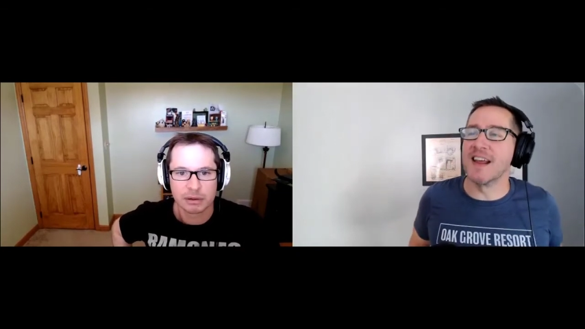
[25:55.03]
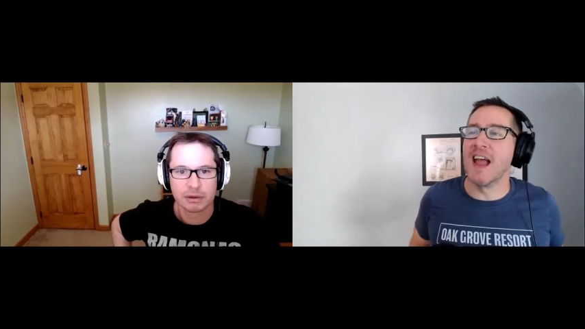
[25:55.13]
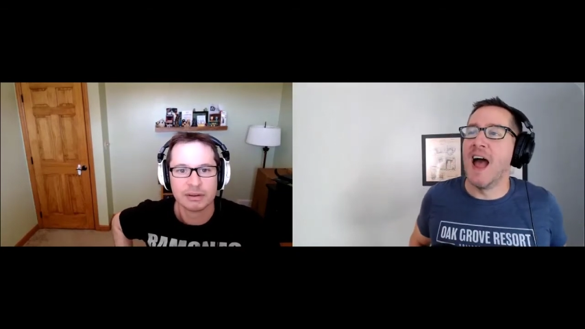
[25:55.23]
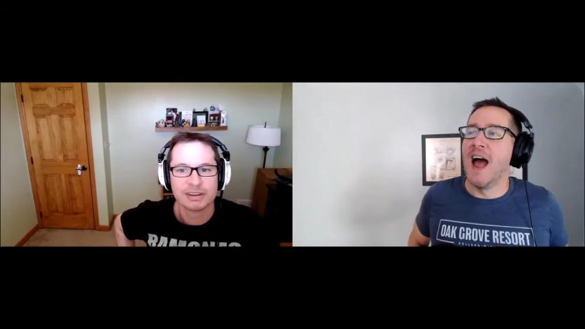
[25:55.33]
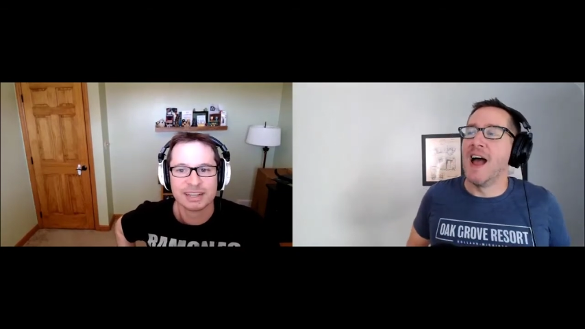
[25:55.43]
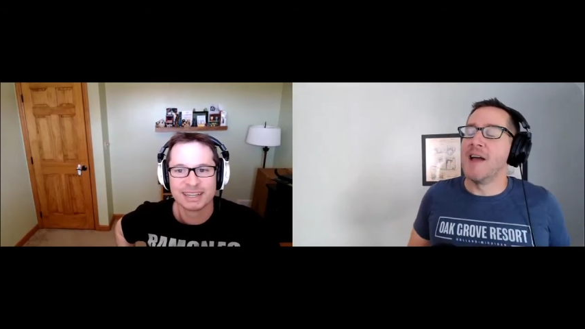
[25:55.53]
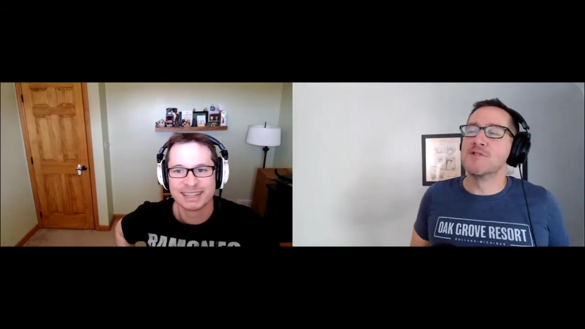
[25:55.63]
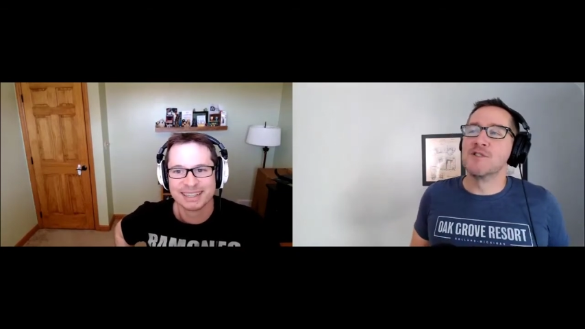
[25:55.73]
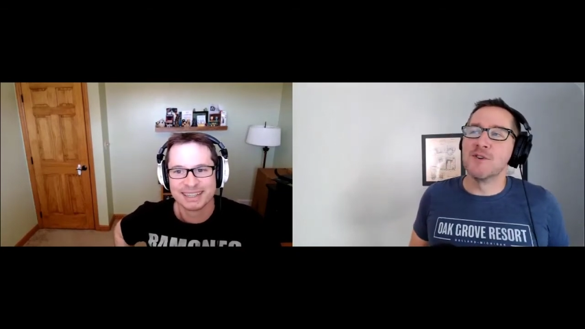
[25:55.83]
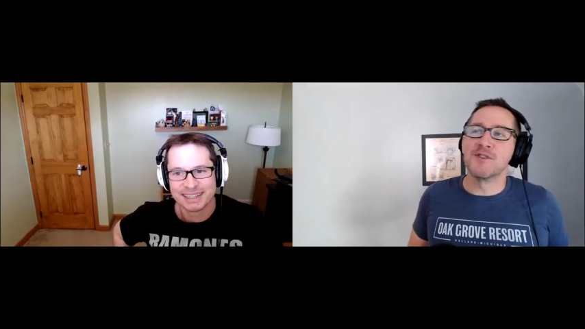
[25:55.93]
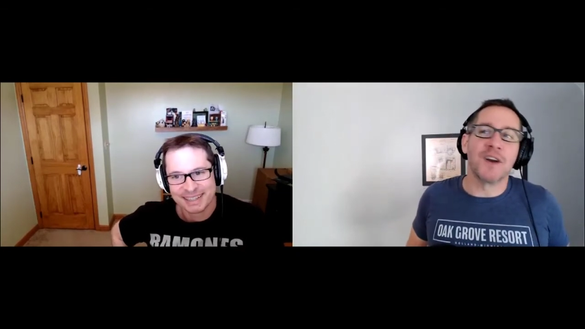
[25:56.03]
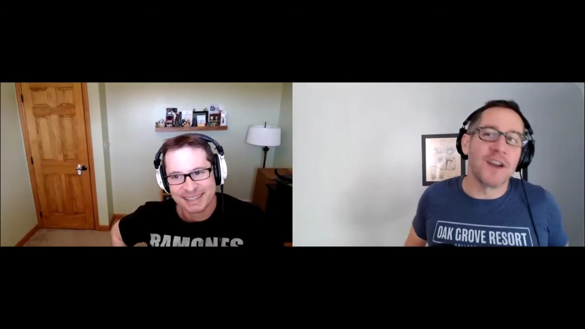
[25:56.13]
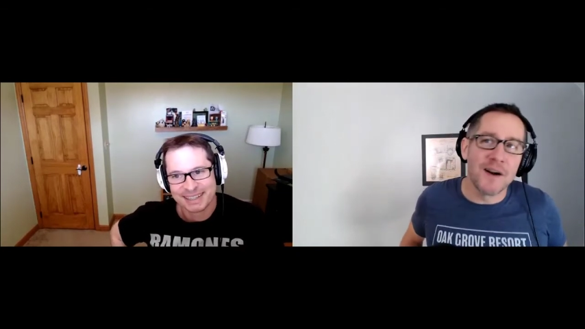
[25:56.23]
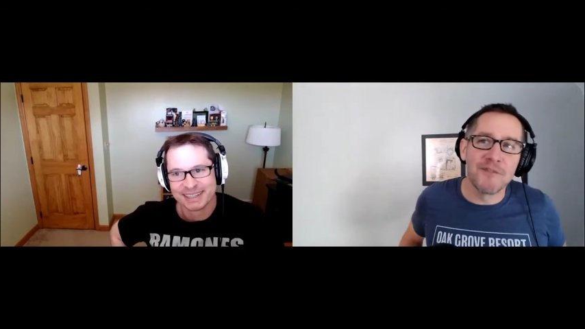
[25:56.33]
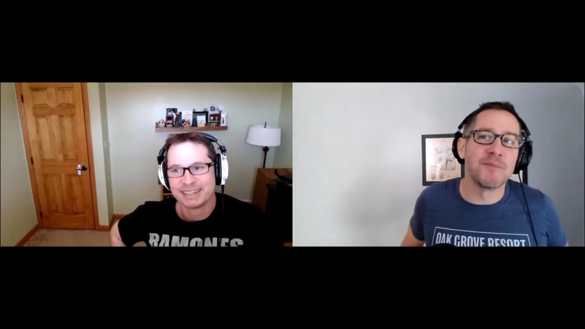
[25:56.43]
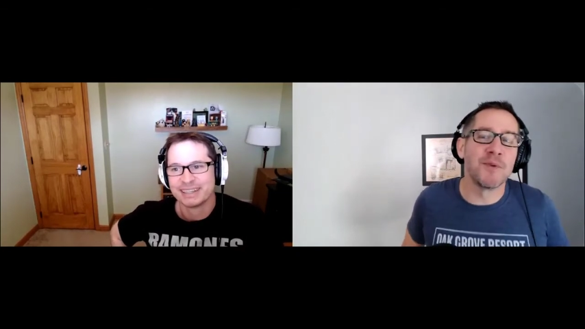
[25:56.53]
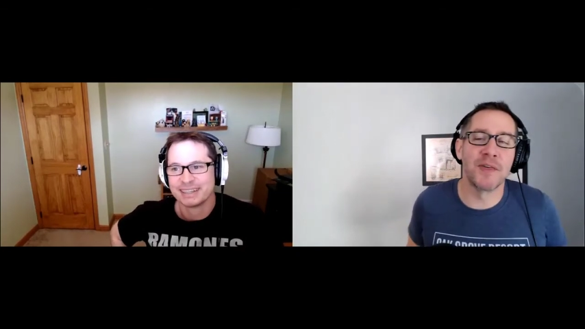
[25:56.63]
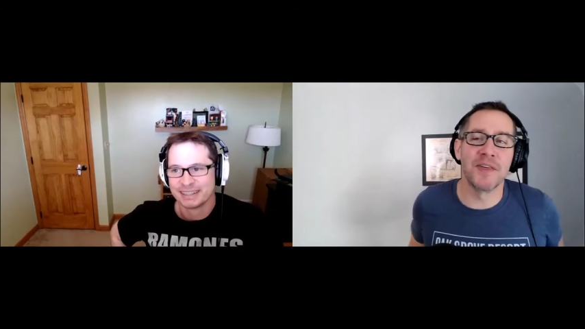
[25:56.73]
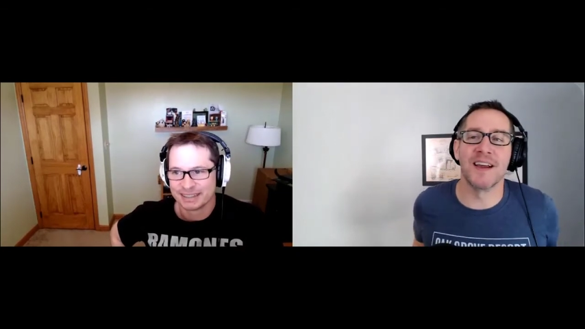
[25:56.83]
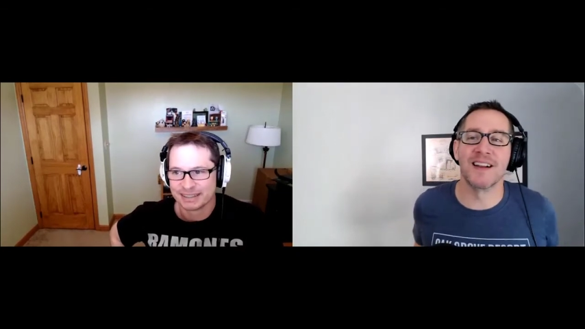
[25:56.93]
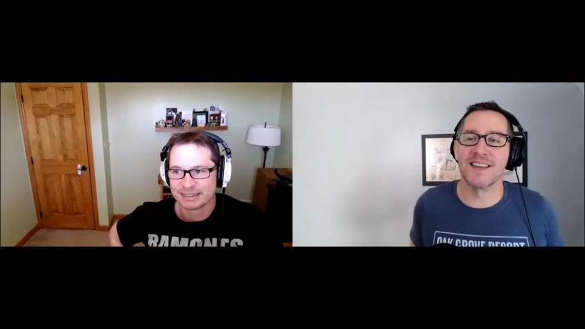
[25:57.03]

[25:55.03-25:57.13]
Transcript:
Speaker 1: Like it was the most uncomfortable thing.